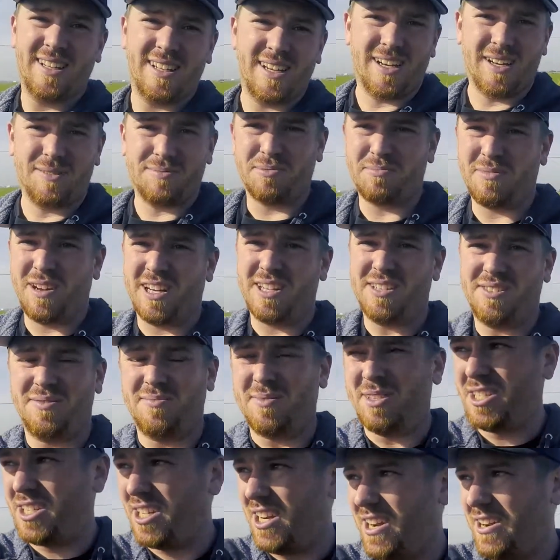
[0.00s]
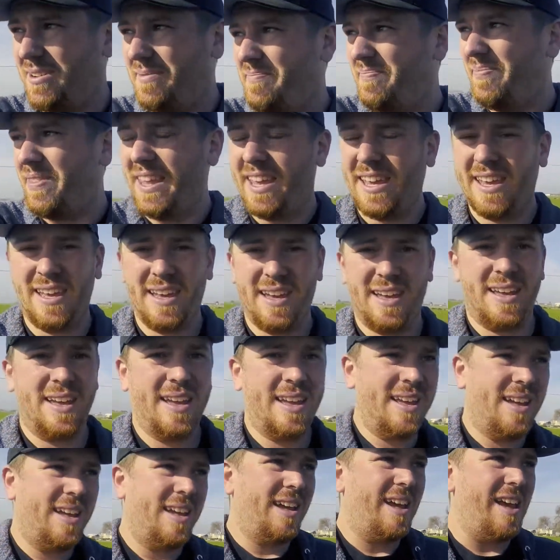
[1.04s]
a couple miles from the shop.
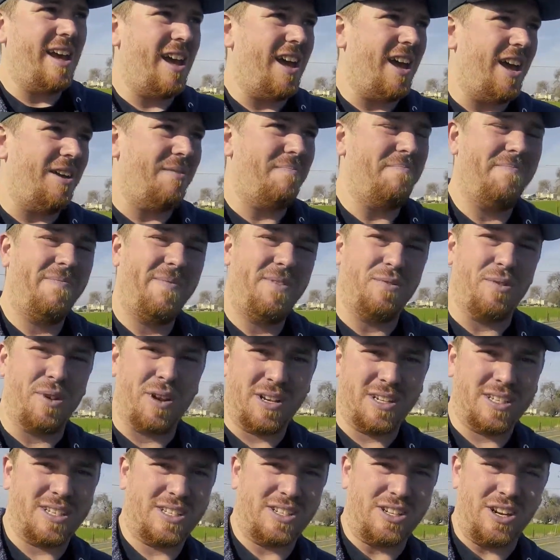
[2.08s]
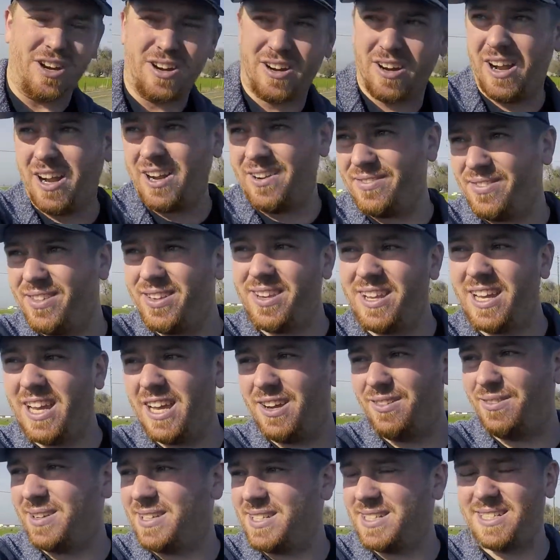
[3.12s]
We're gonna start off the day
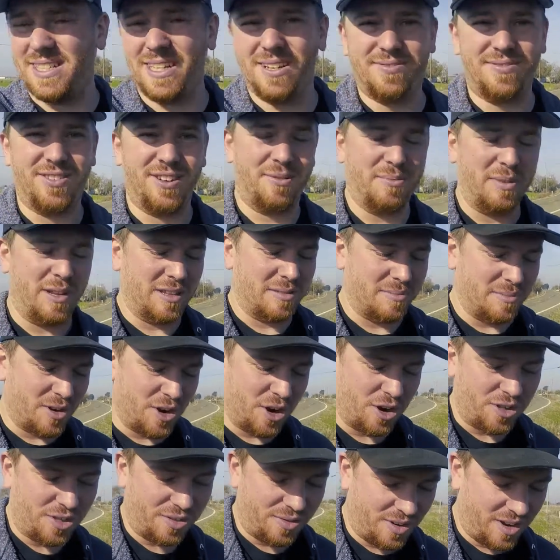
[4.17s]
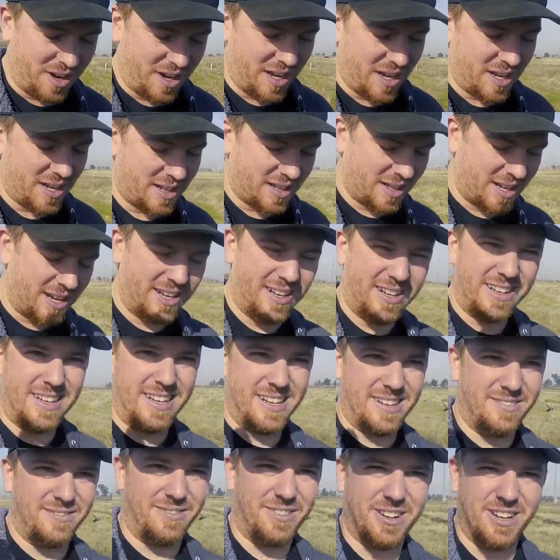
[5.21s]
with seafoaming the Mark III. I
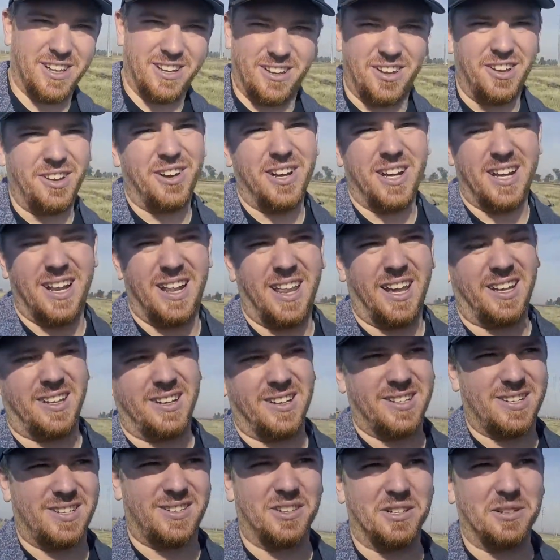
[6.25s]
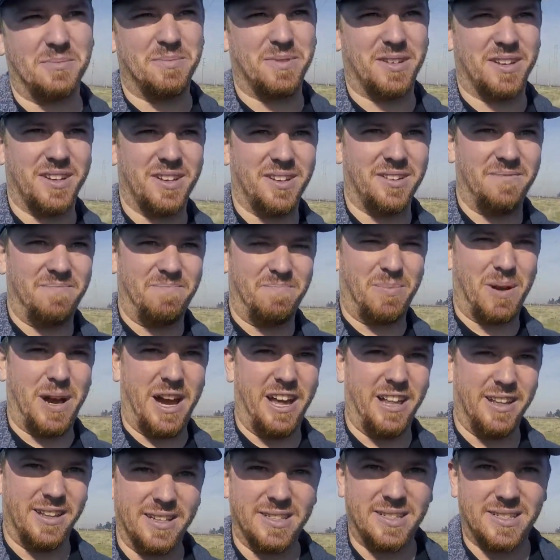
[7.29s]
didn't want to do it and like disturb the
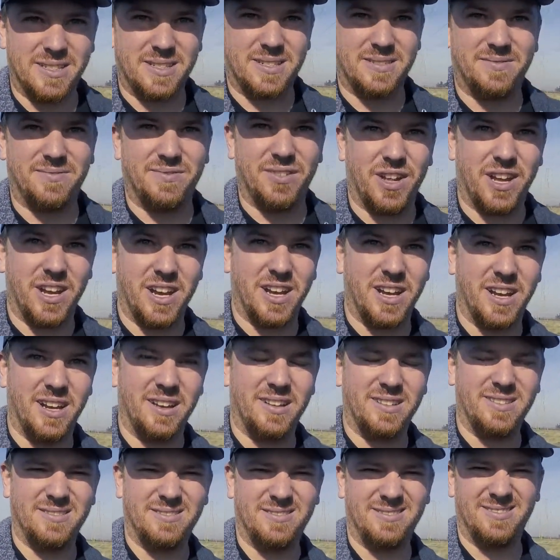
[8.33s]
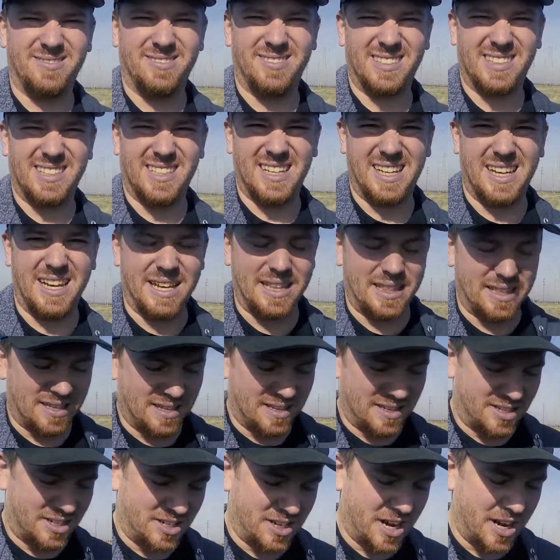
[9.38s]
pilots flying at
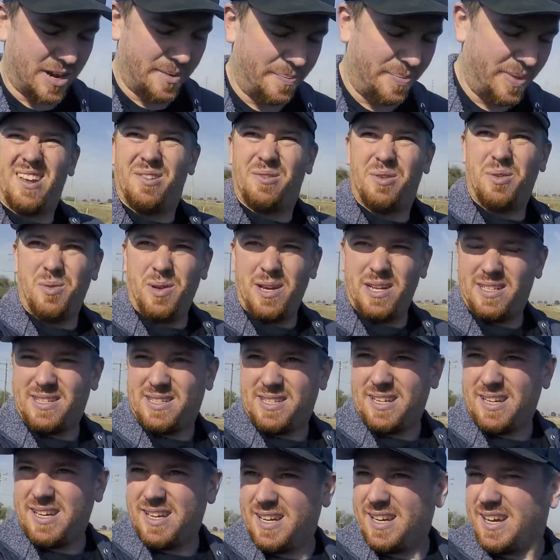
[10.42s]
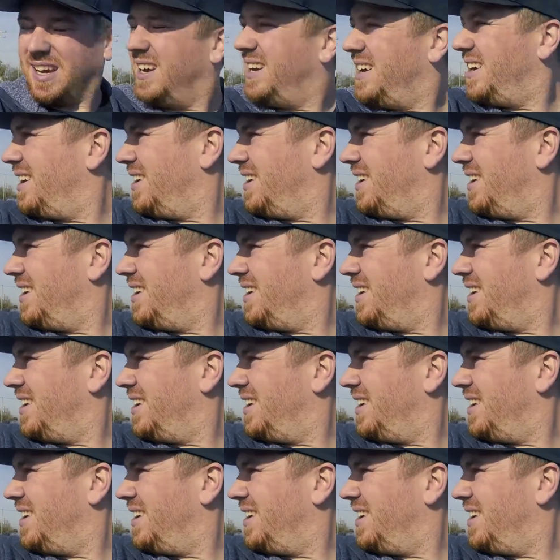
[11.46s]
the shop. We went to